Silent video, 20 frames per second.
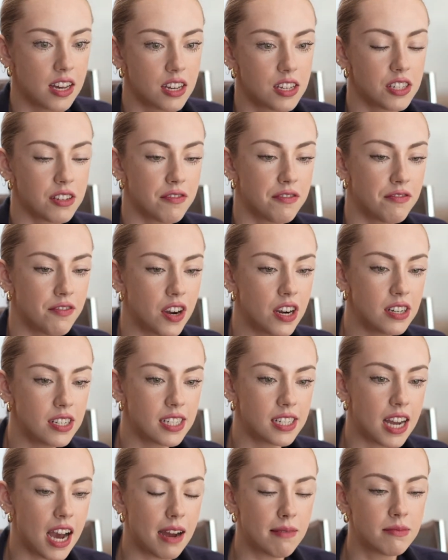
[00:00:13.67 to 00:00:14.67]
So
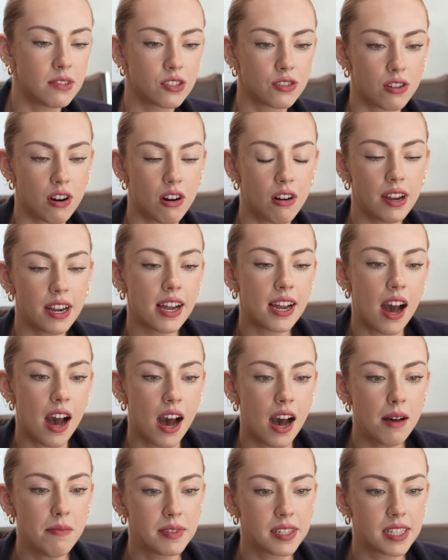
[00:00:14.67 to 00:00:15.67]
first, I'm drawing
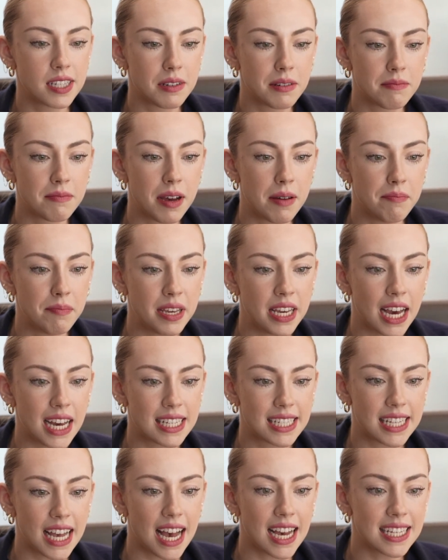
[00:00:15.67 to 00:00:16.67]
up some
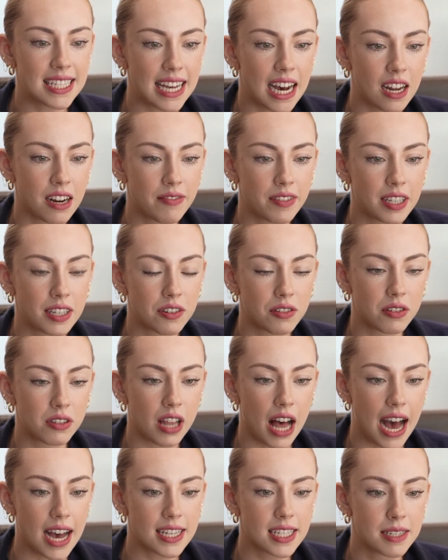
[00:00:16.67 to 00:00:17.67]
BSS out of a little
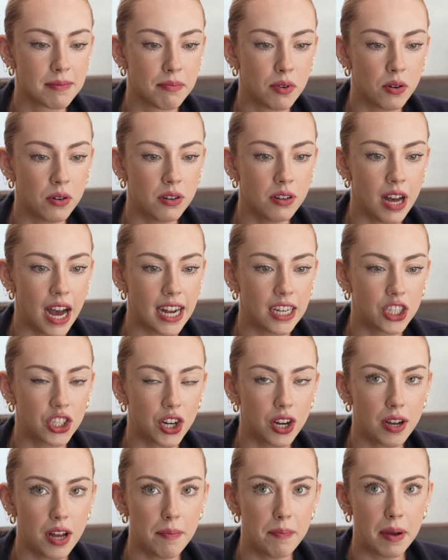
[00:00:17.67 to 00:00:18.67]
glass bowl. I
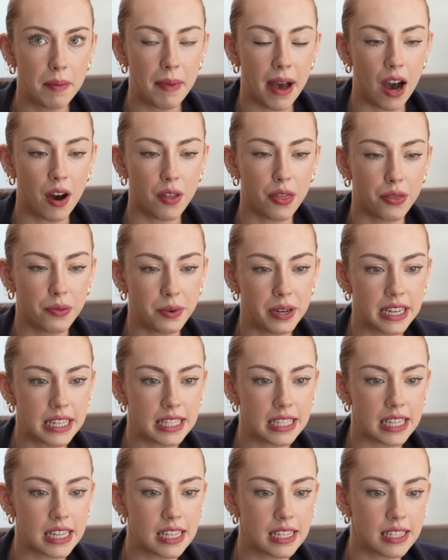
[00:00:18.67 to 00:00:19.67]
draw up about 3
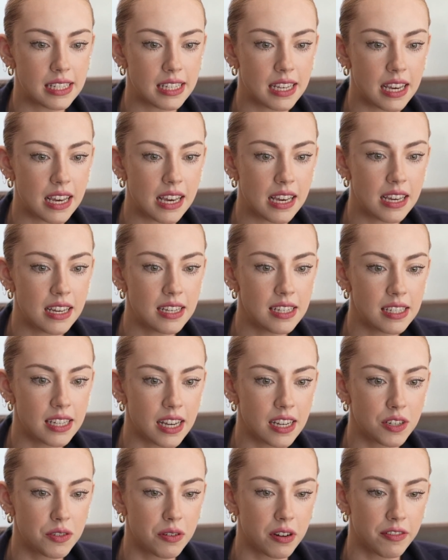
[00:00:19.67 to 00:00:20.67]
cc's
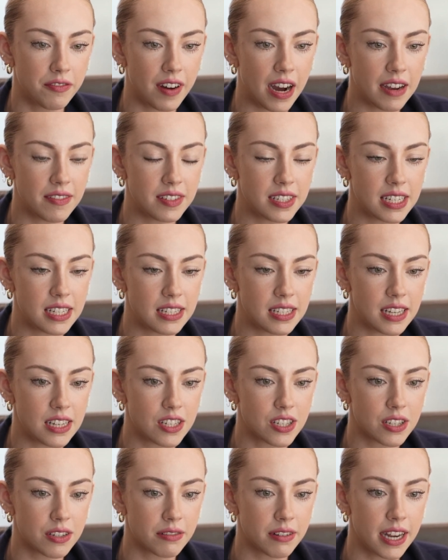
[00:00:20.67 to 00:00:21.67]
into a 5 cc
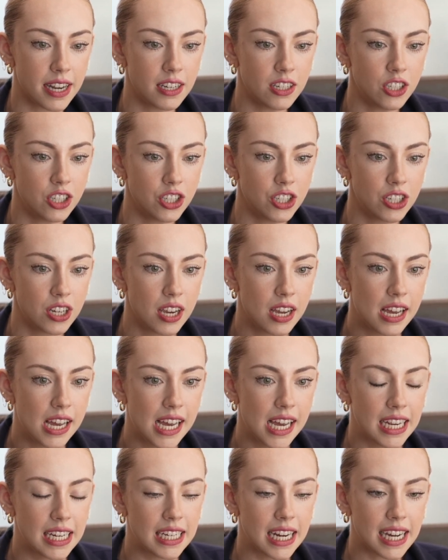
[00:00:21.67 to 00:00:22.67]
syringe.
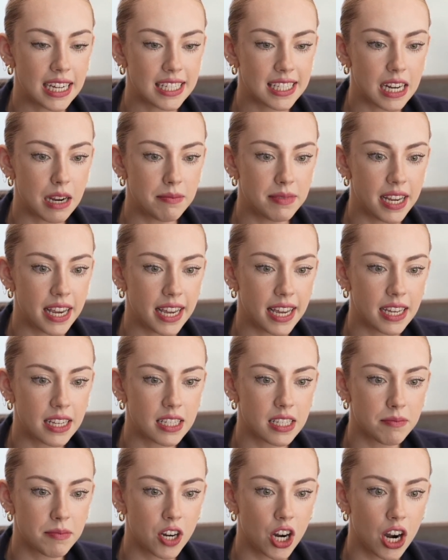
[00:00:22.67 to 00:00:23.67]
Next, I'm taking
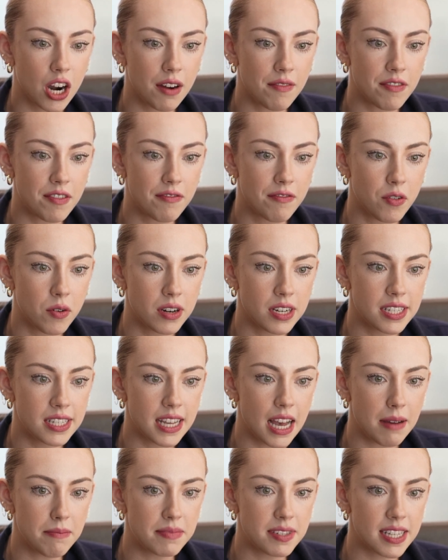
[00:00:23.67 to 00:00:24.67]
some curved
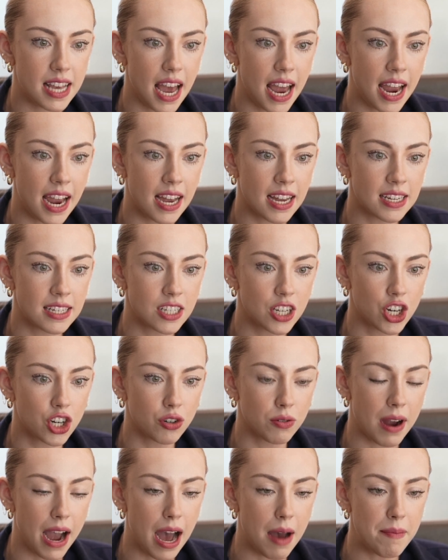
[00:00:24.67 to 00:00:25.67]
forceps and
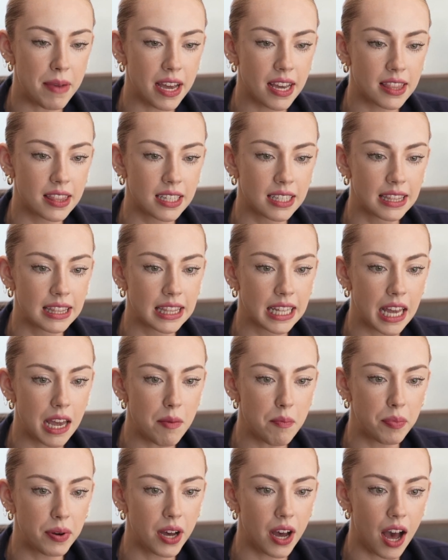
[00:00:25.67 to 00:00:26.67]
grabbing the
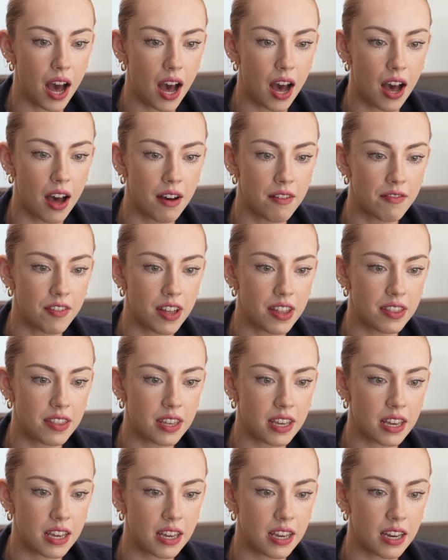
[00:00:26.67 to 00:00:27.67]
lip of
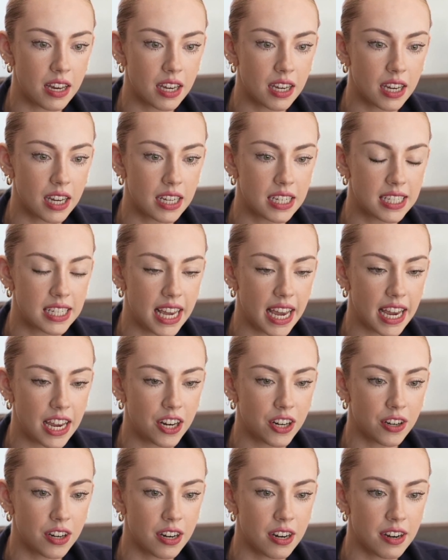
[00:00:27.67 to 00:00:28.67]
the
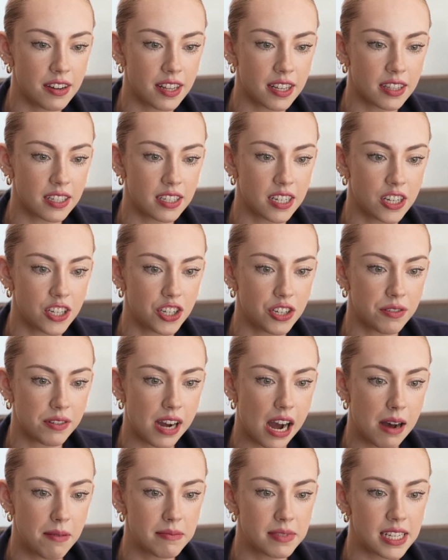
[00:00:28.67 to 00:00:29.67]
container that the tissue
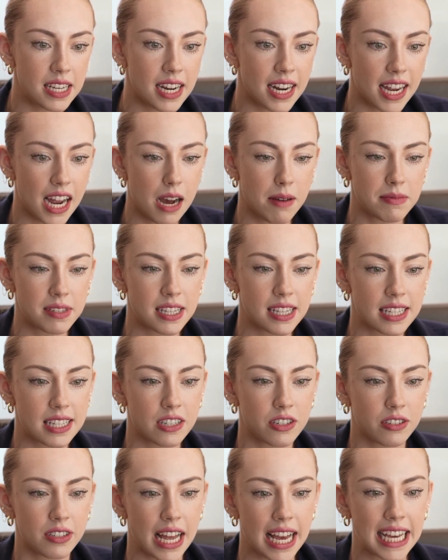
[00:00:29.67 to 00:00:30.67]
comes in. It comes in this
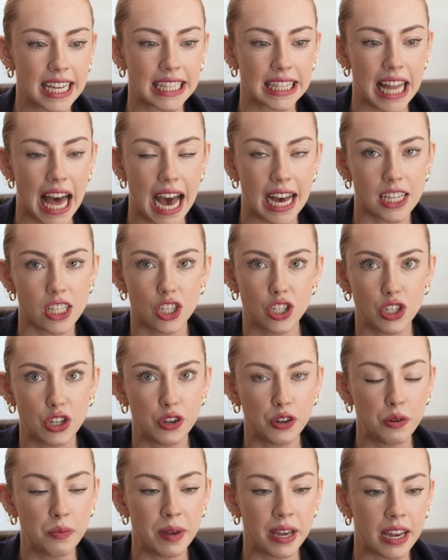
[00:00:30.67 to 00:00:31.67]
little like glass
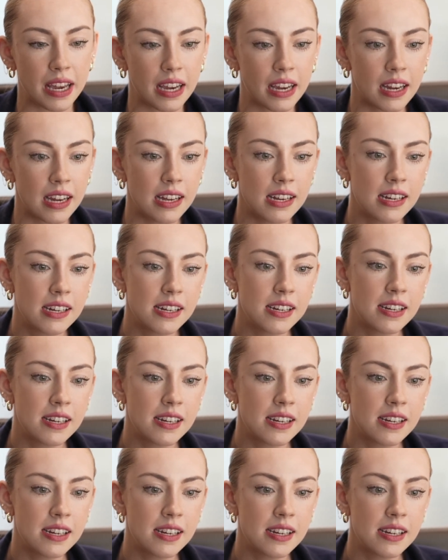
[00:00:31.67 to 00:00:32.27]
tubing.